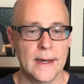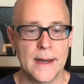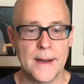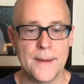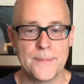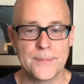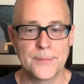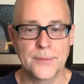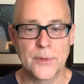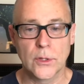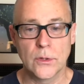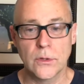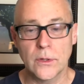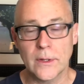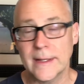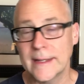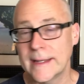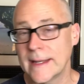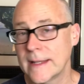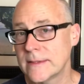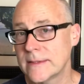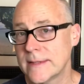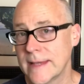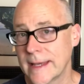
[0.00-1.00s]
they're looking
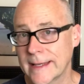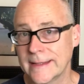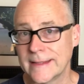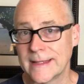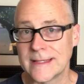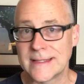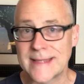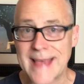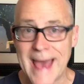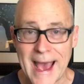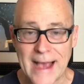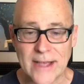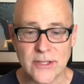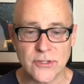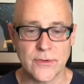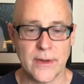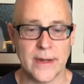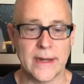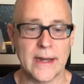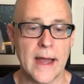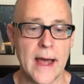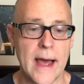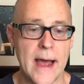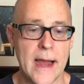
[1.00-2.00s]
at taking the tax
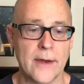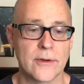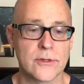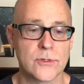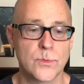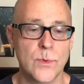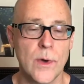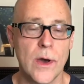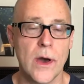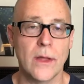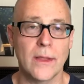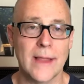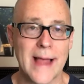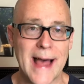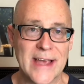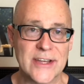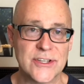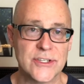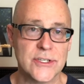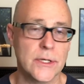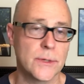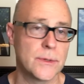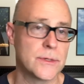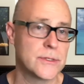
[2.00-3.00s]
credit higher as well. Last
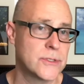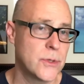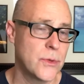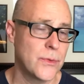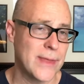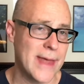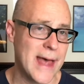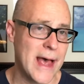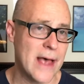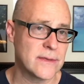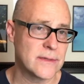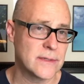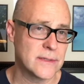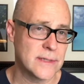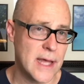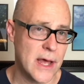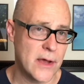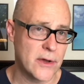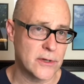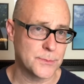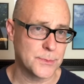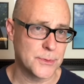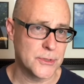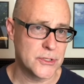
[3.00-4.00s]
year was
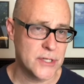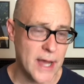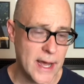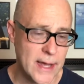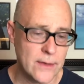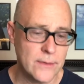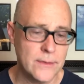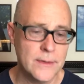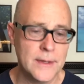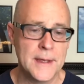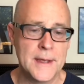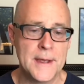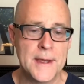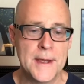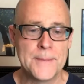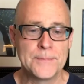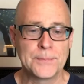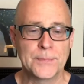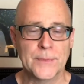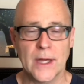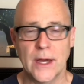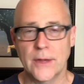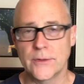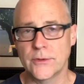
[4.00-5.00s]
$2,000 per child
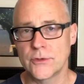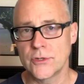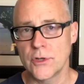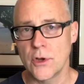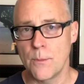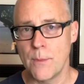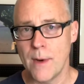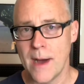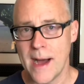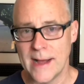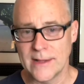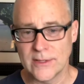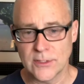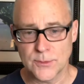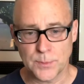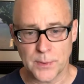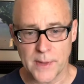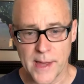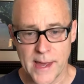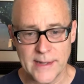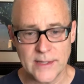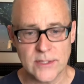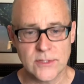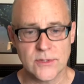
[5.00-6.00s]
under Joe Biden's
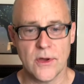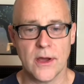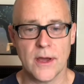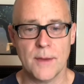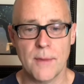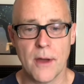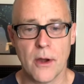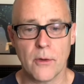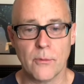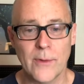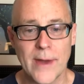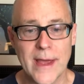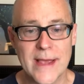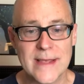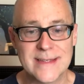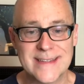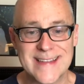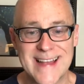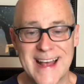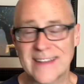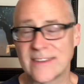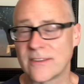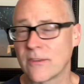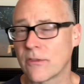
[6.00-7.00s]
plan. He's talking about raising
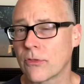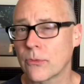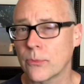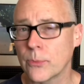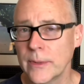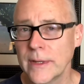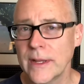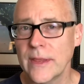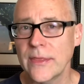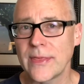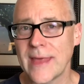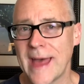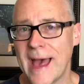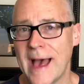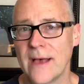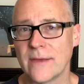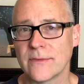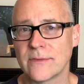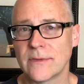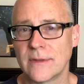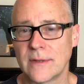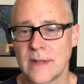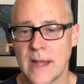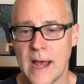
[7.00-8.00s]
that to
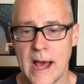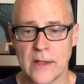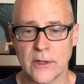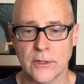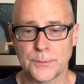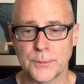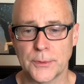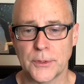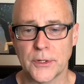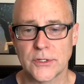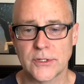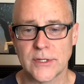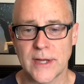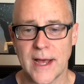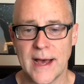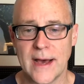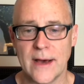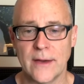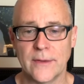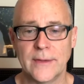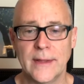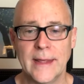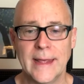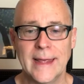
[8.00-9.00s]
$3,000 per
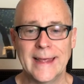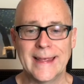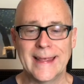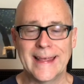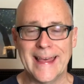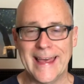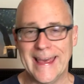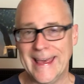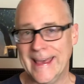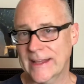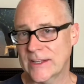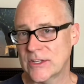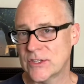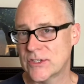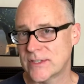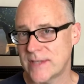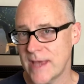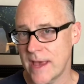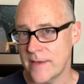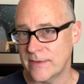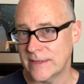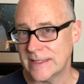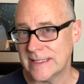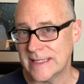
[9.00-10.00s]
child age
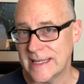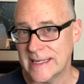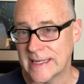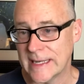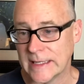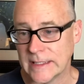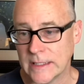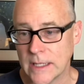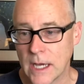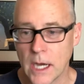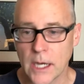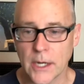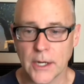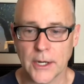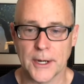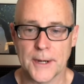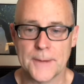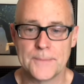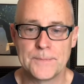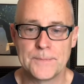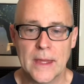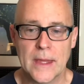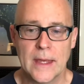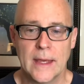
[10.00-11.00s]
17 and younger.
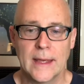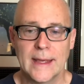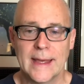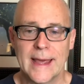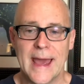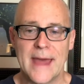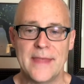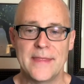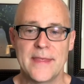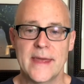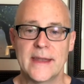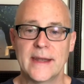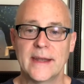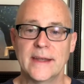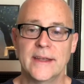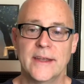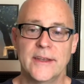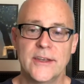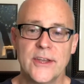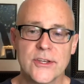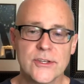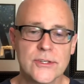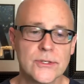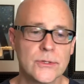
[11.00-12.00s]
And then an
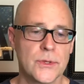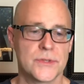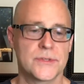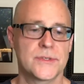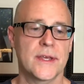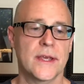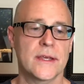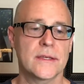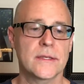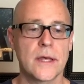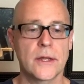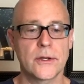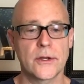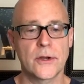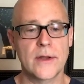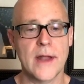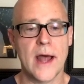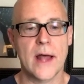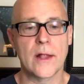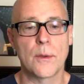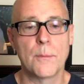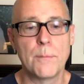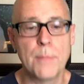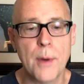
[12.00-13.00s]
additional
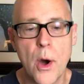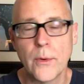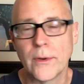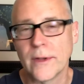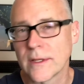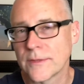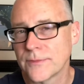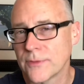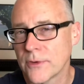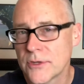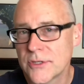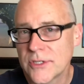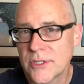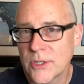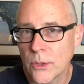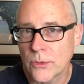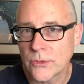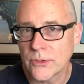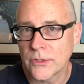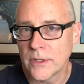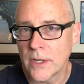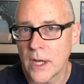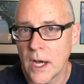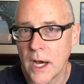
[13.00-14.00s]
$600 bonus for
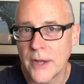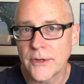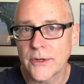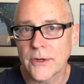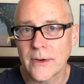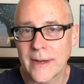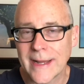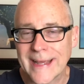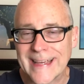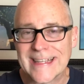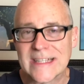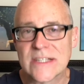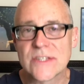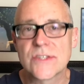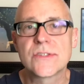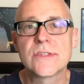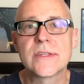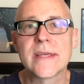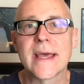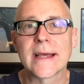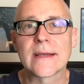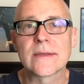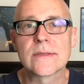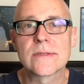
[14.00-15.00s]
children under age
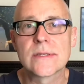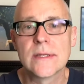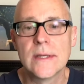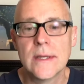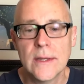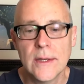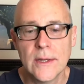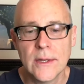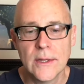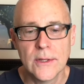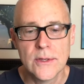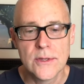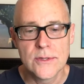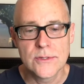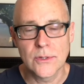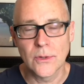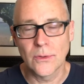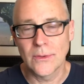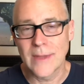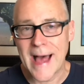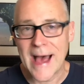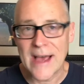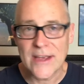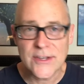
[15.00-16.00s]
6. So
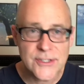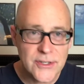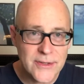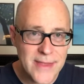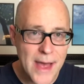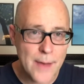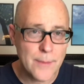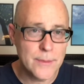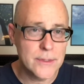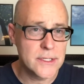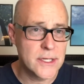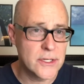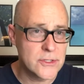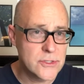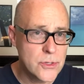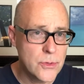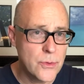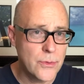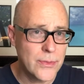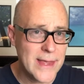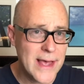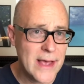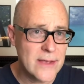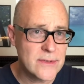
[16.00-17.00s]
last year that was a
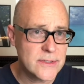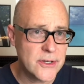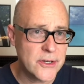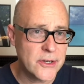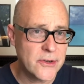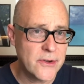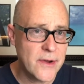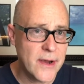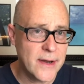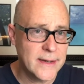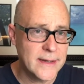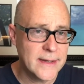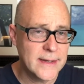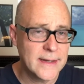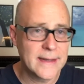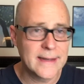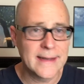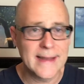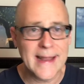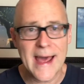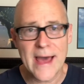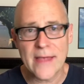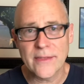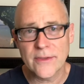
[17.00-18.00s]
$2,000 credit.
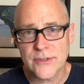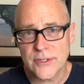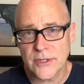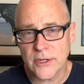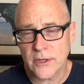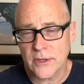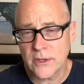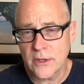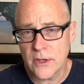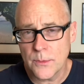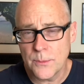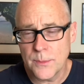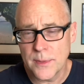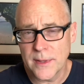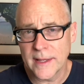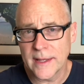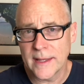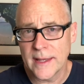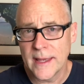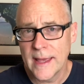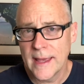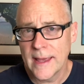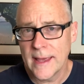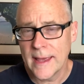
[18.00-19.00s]
Now this year it could
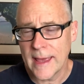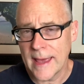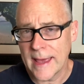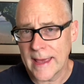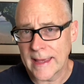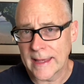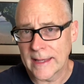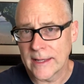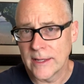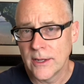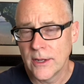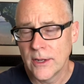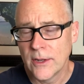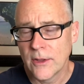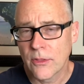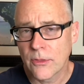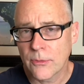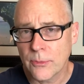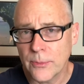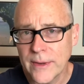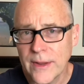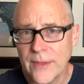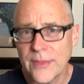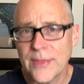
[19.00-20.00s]
be a
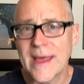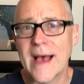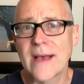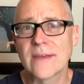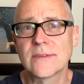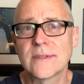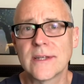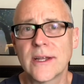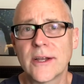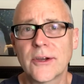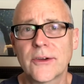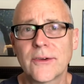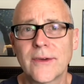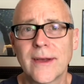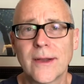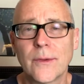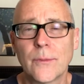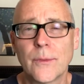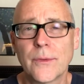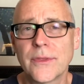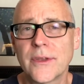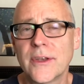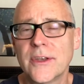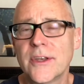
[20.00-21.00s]
$3,000 credit
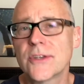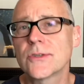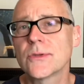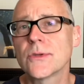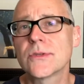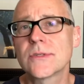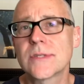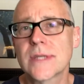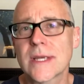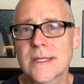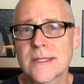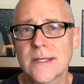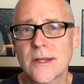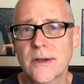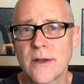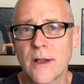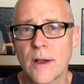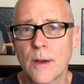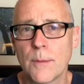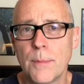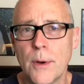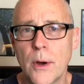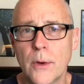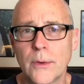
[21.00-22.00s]
with an additional
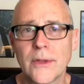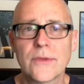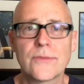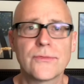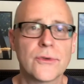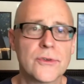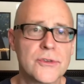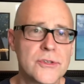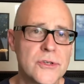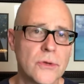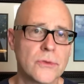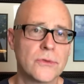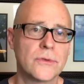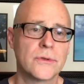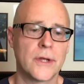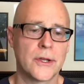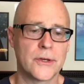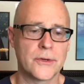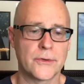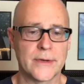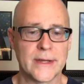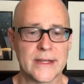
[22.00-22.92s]
$600 bonus for children under age